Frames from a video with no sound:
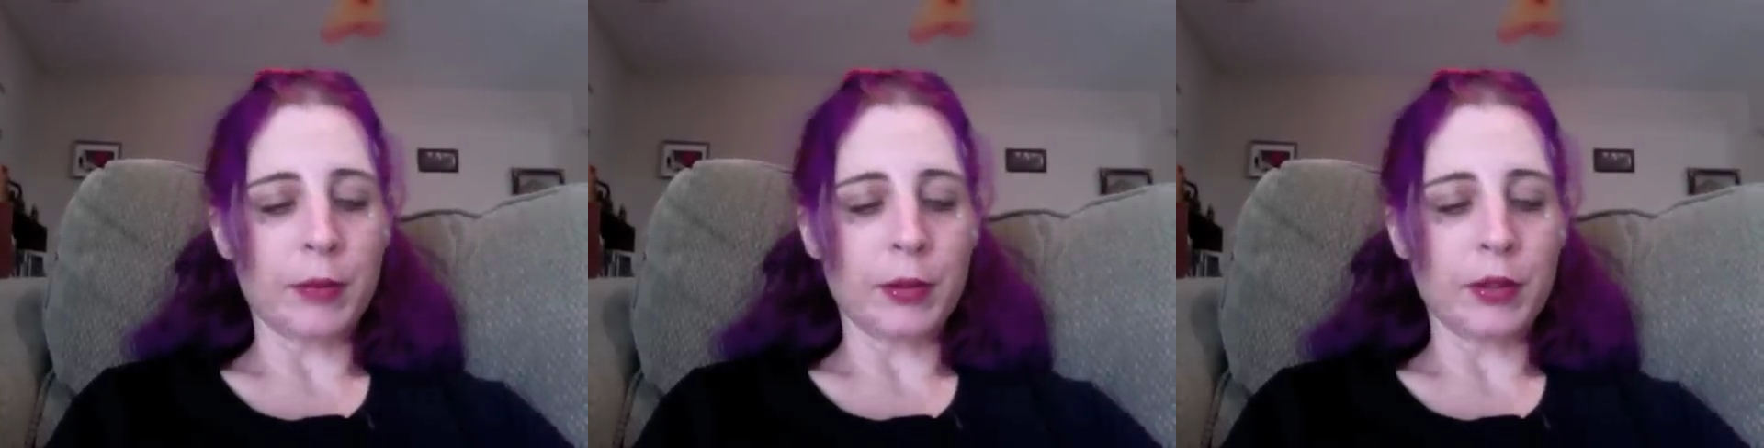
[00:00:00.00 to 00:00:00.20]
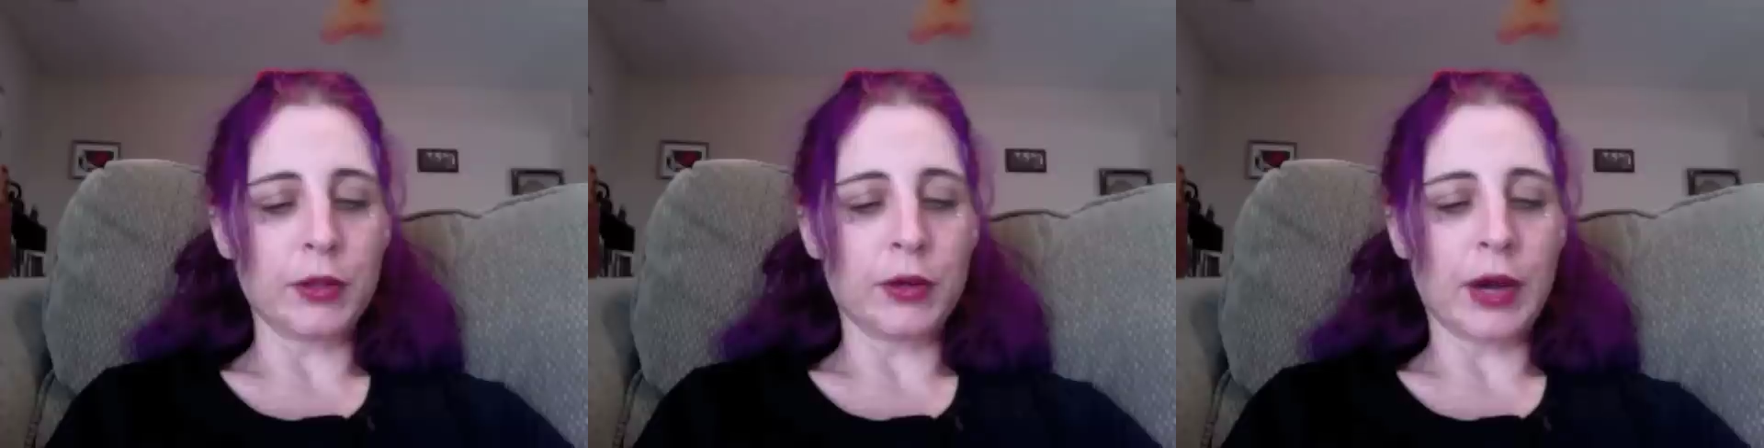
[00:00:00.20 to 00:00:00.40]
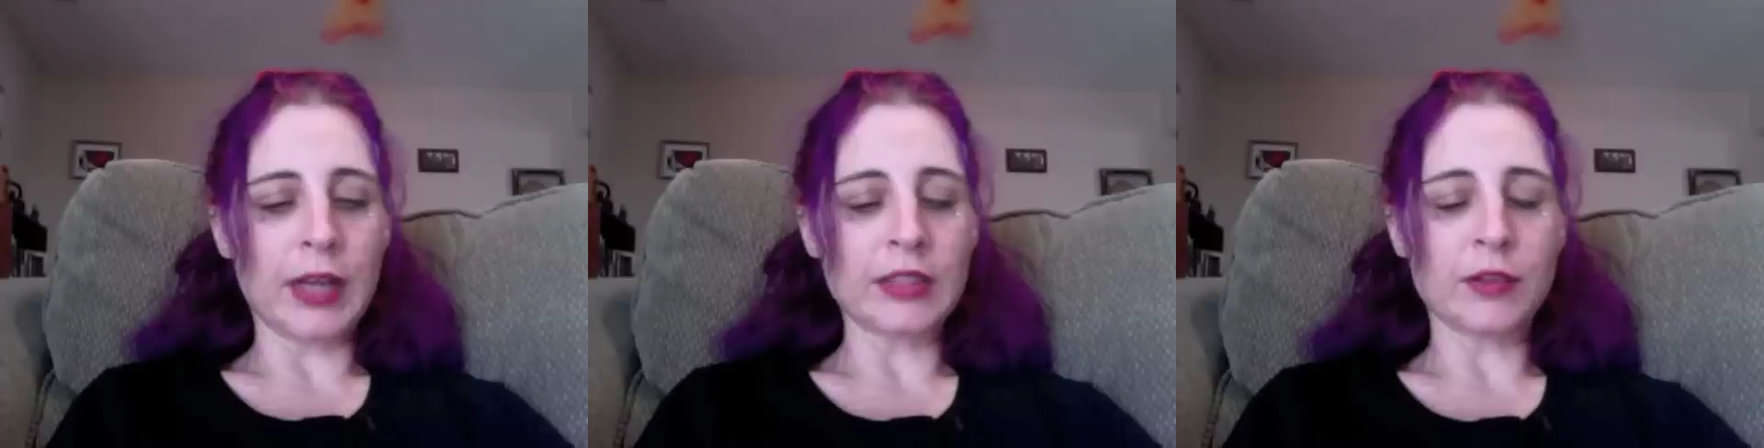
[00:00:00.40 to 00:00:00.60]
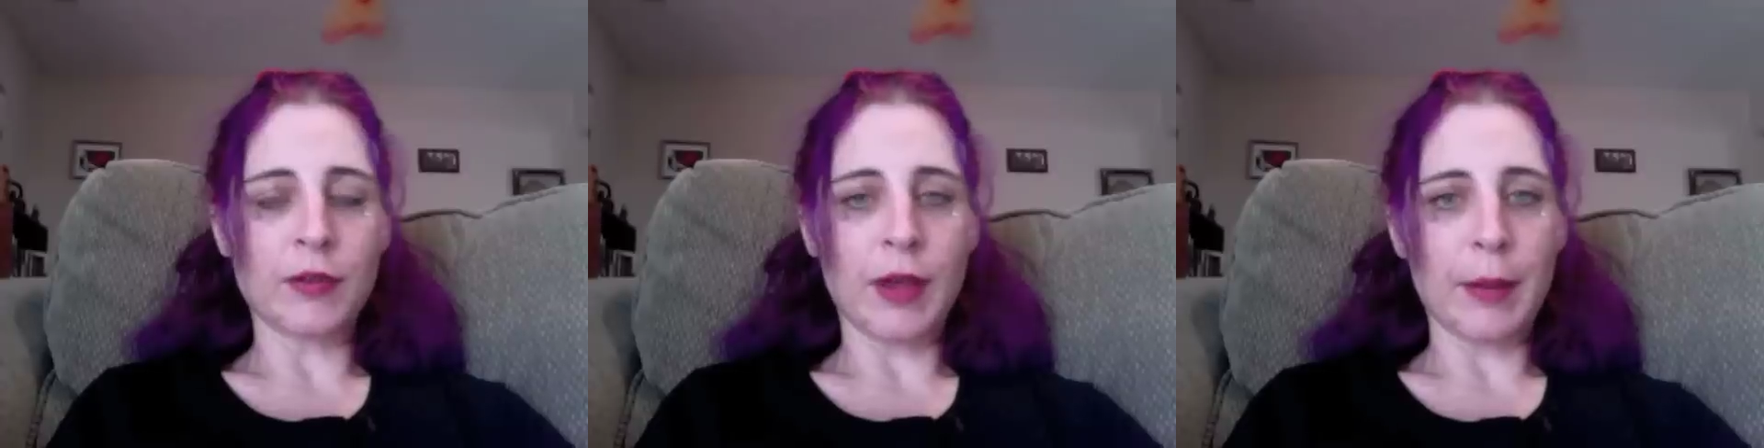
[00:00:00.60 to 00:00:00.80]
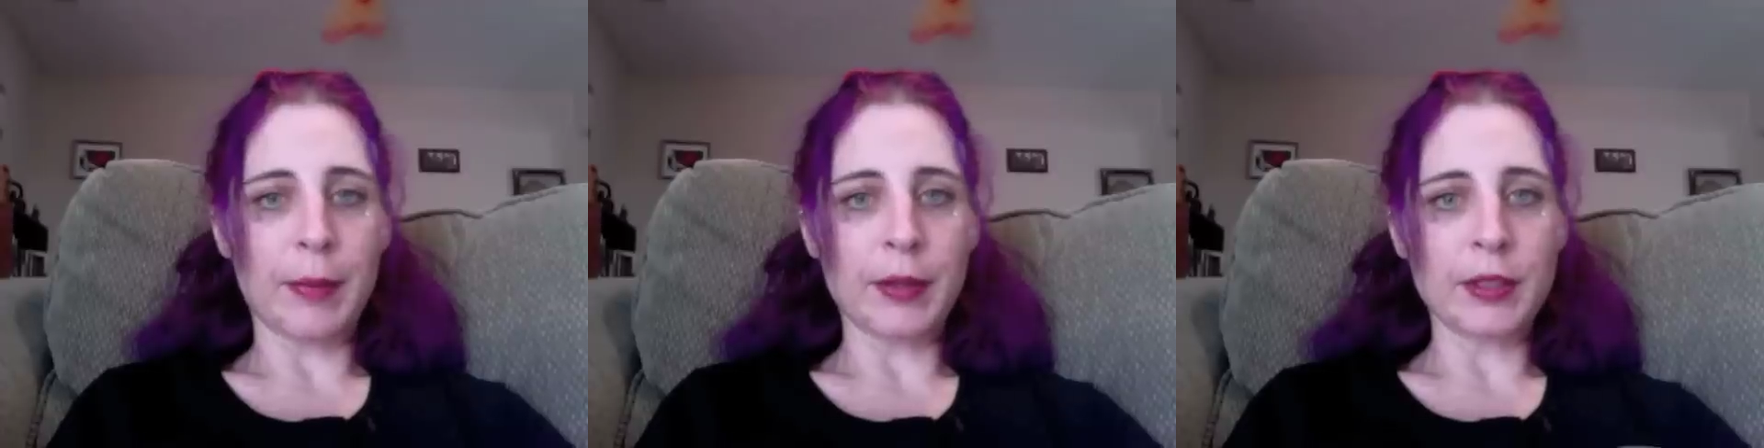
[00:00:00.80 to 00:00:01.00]
Bluegrass
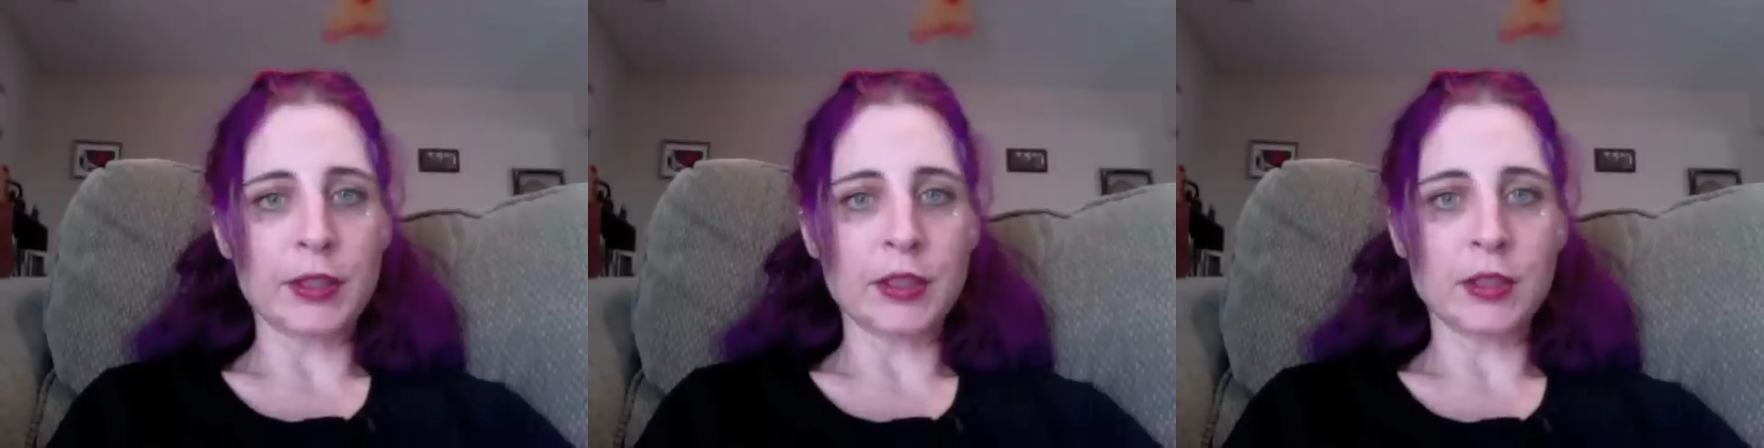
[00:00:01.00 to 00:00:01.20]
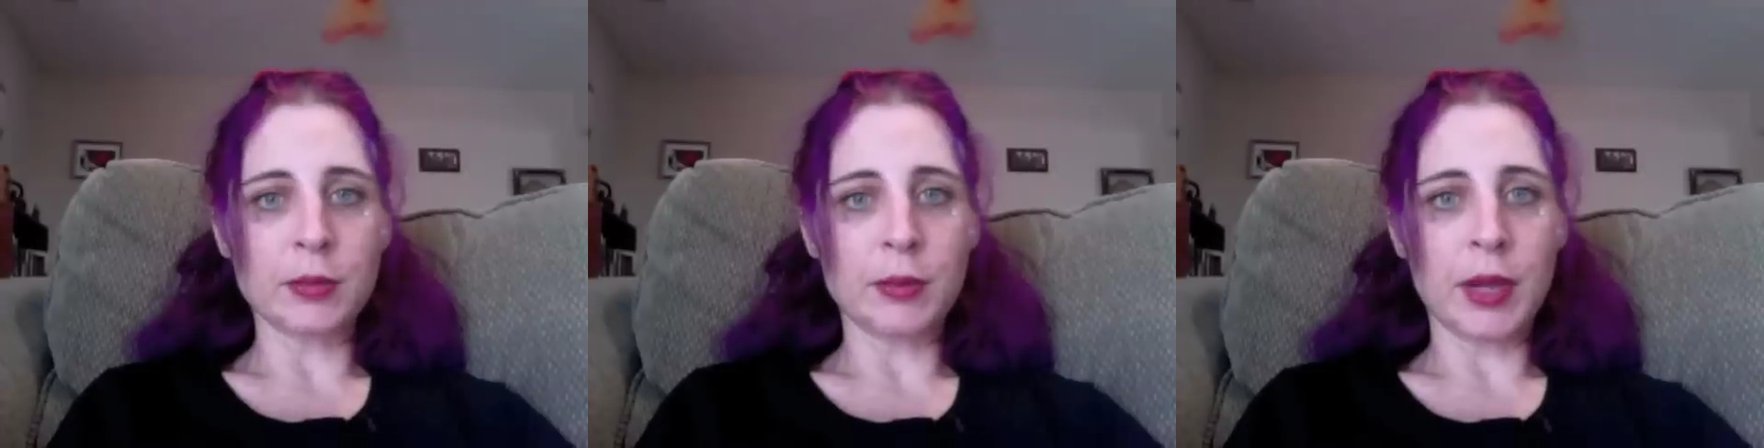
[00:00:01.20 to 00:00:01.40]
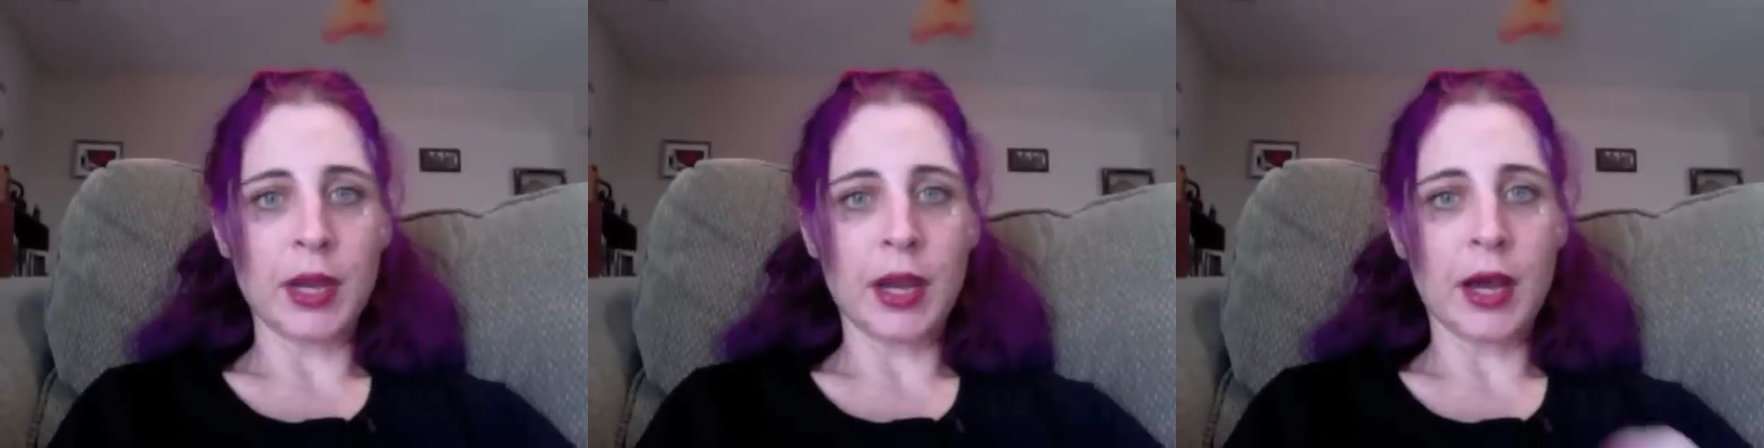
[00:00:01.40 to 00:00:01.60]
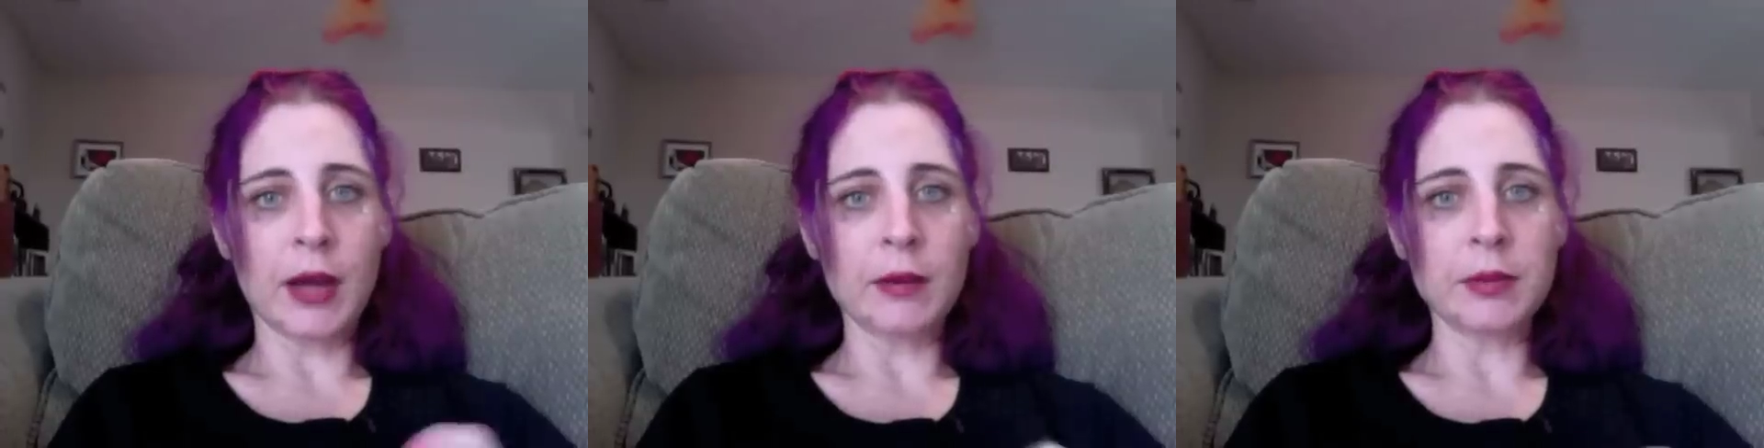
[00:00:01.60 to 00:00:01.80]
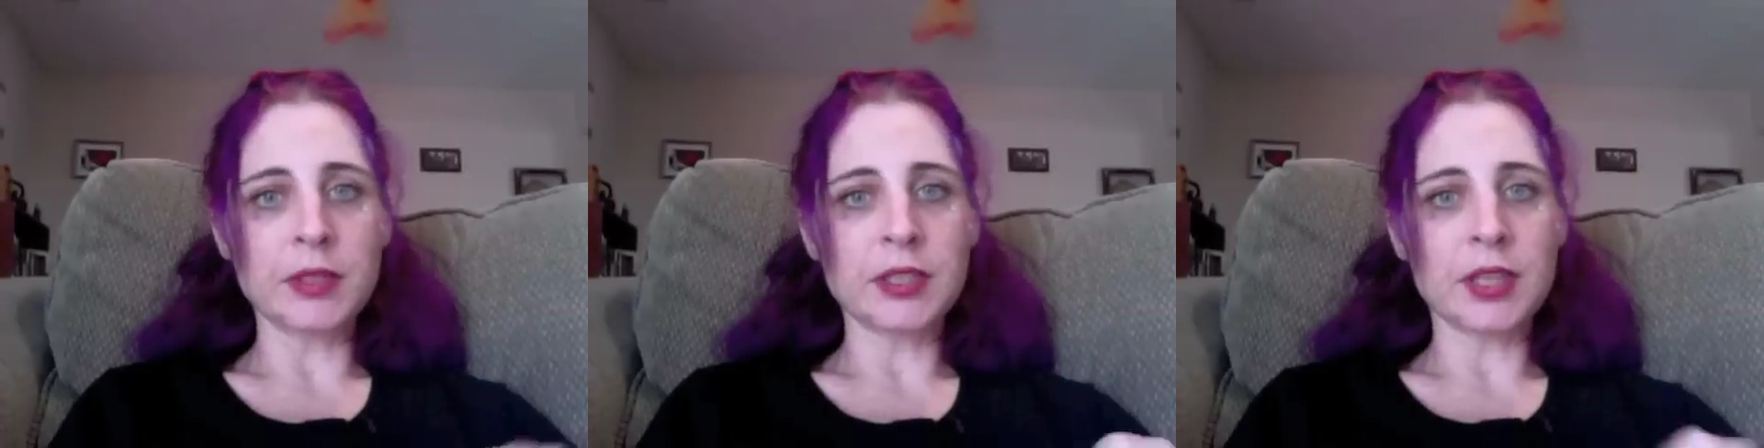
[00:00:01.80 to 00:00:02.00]
Vapers
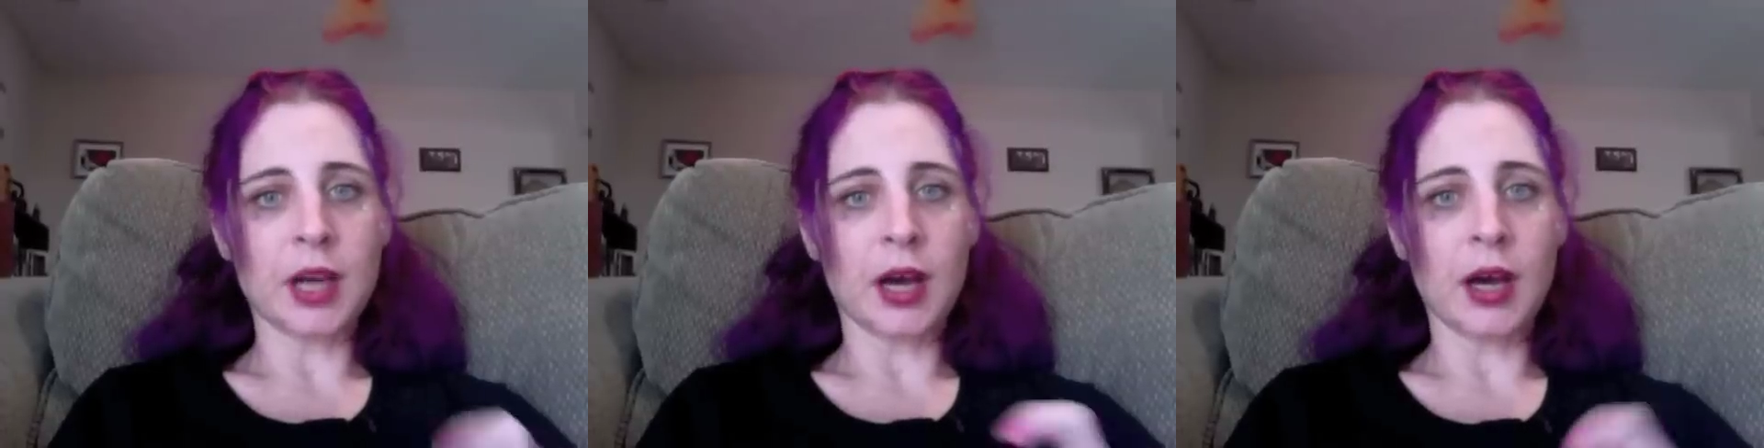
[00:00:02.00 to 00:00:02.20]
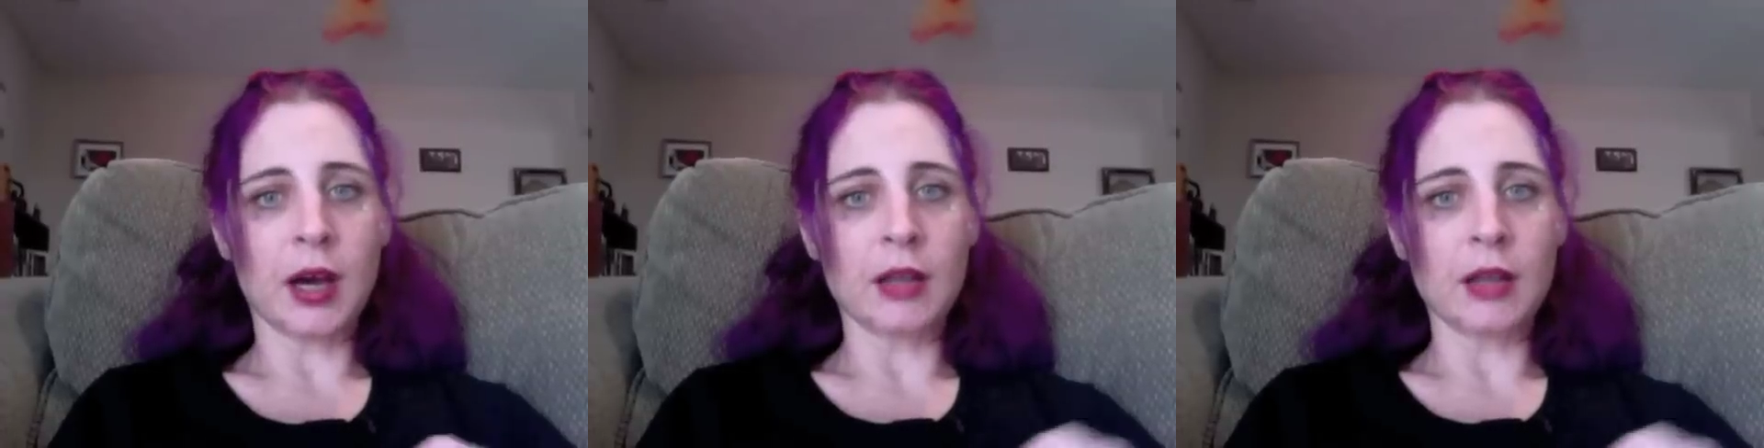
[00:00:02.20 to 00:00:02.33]
meetups.